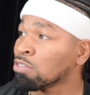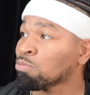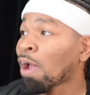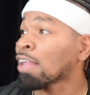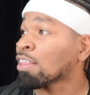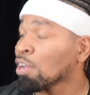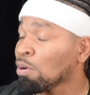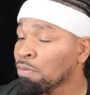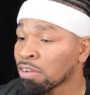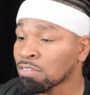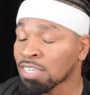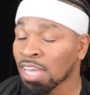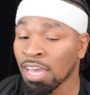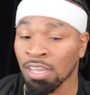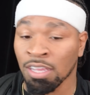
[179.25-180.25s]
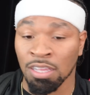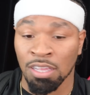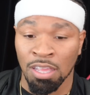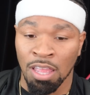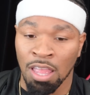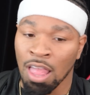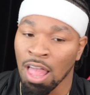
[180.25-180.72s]
He's right there with Tank.
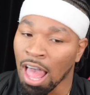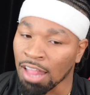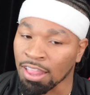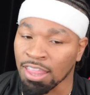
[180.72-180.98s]
I